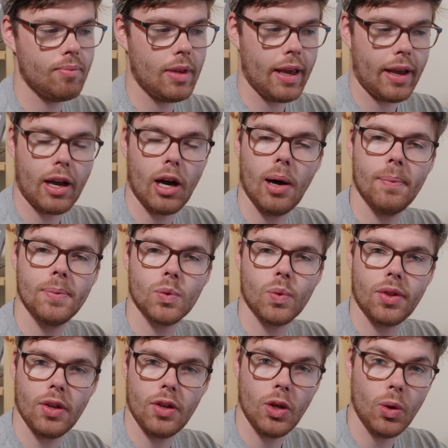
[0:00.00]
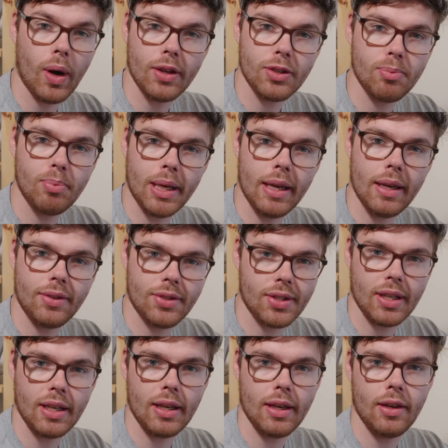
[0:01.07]
it comes with a
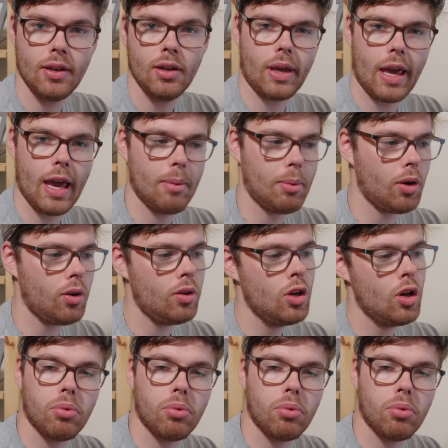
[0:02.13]
USB-C cable.